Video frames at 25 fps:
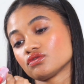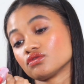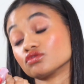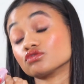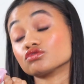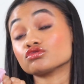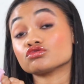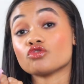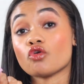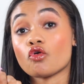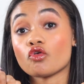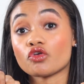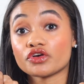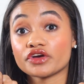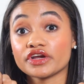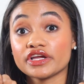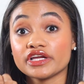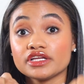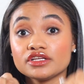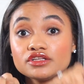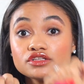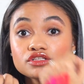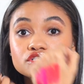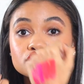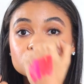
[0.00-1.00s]

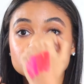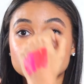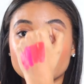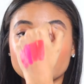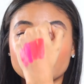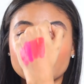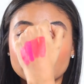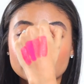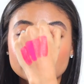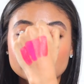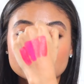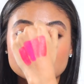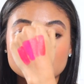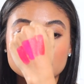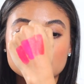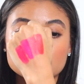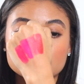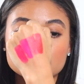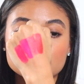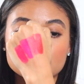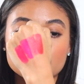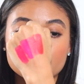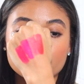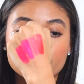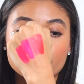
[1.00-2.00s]
Rorange, and it is
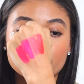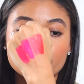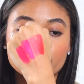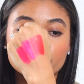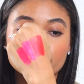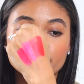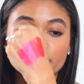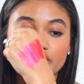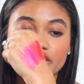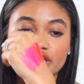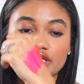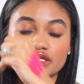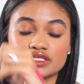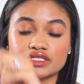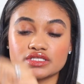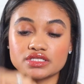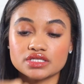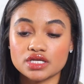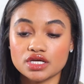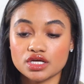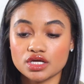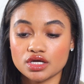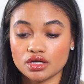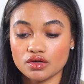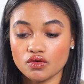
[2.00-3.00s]
just the
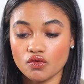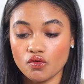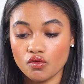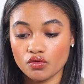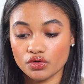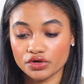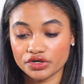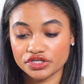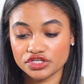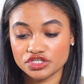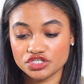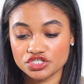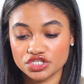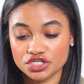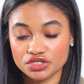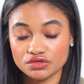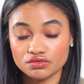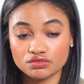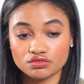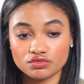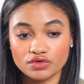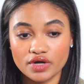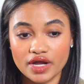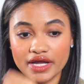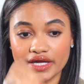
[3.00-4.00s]
prettiest orangey
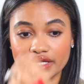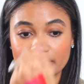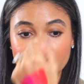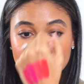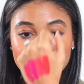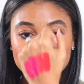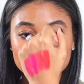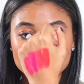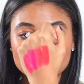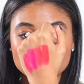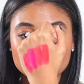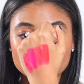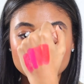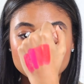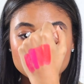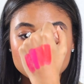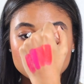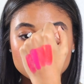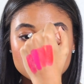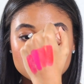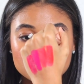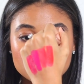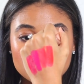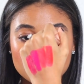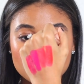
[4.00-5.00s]
red. It's
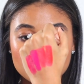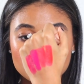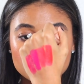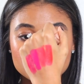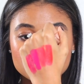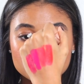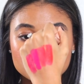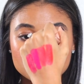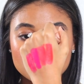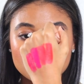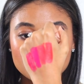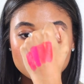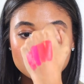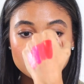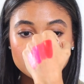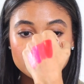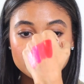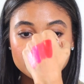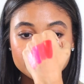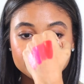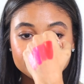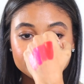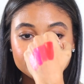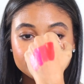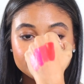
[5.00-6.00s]
just so, so
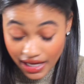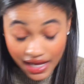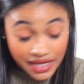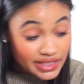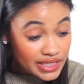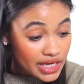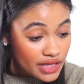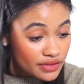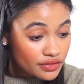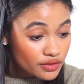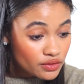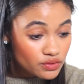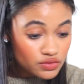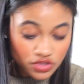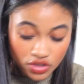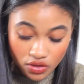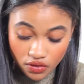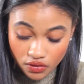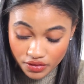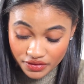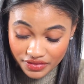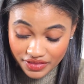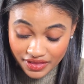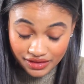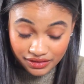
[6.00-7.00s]
good. And yeah, those
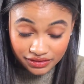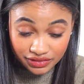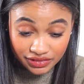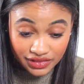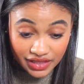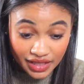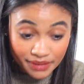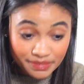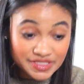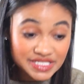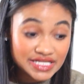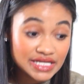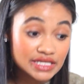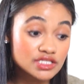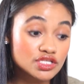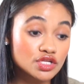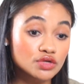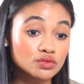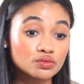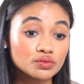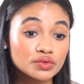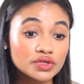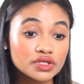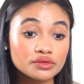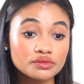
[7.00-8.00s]
are the lipsticks. They're
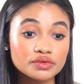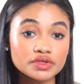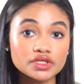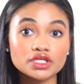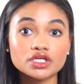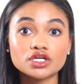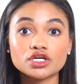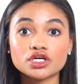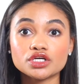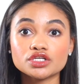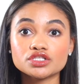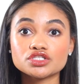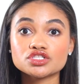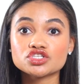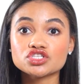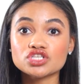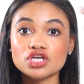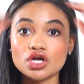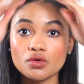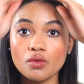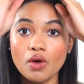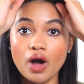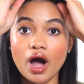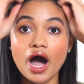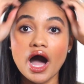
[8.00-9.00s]
really, really good.
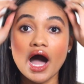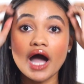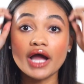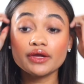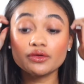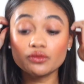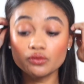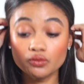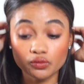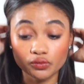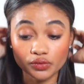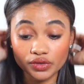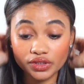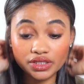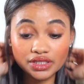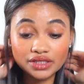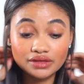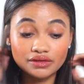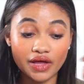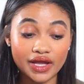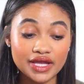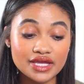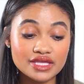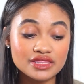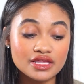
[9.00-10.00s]
So I really
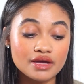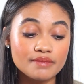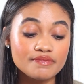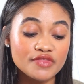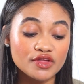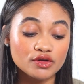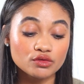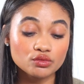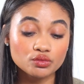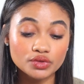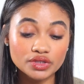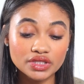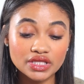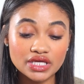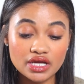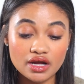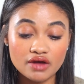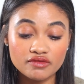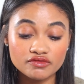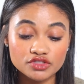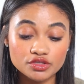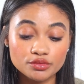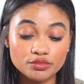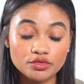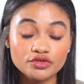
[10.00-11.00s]
like them. They're really
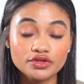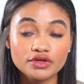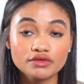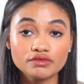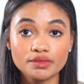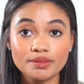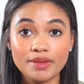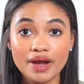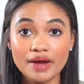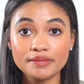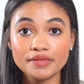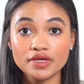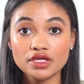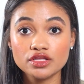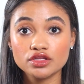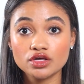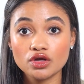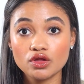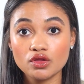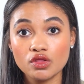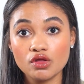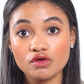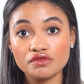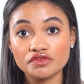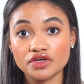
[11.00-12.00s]
comfortable. They remind me of the
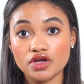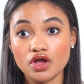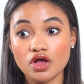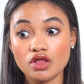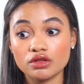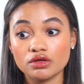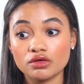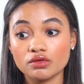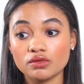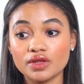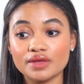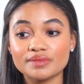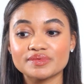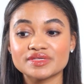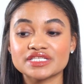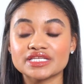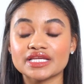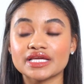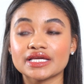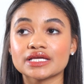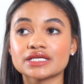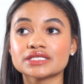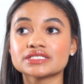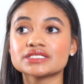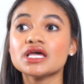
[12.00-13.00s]
Clove + Hallow
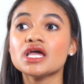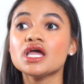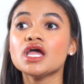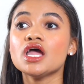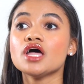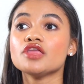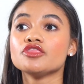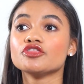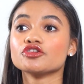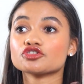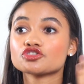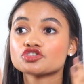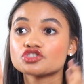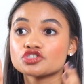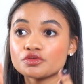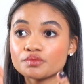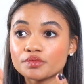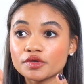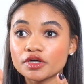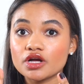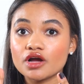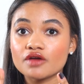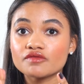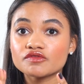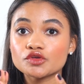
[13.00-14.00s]
lipsticks. They're
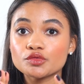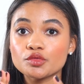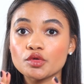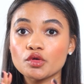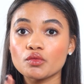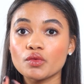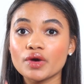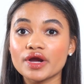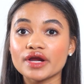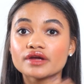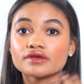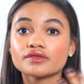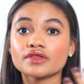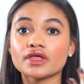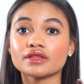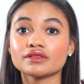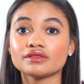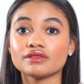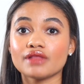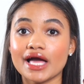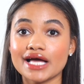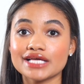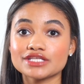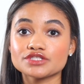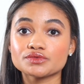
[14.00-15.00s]
super comfortable wear. They
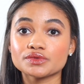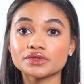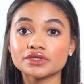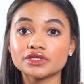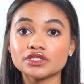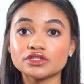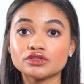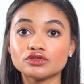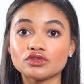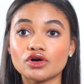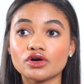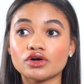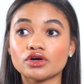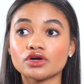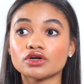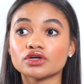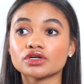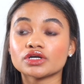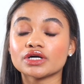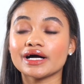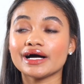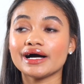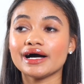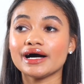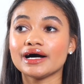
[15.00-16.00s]
last really
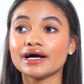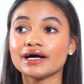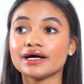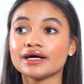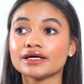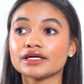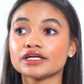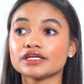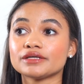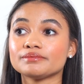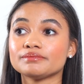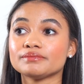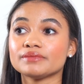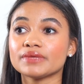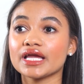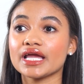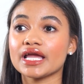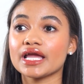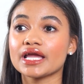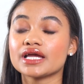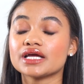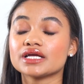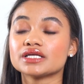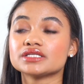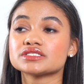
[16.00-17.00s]
long. Um,
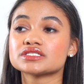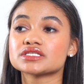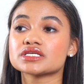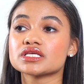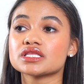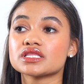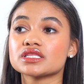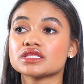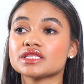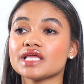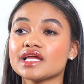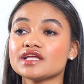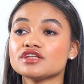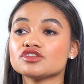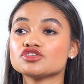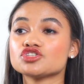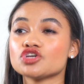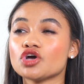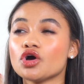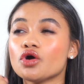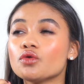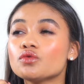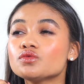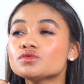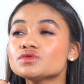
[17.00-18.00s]
and they
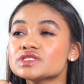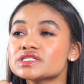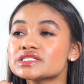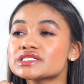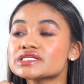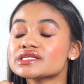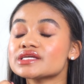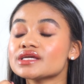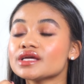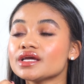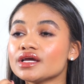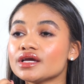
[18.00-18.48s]
don't,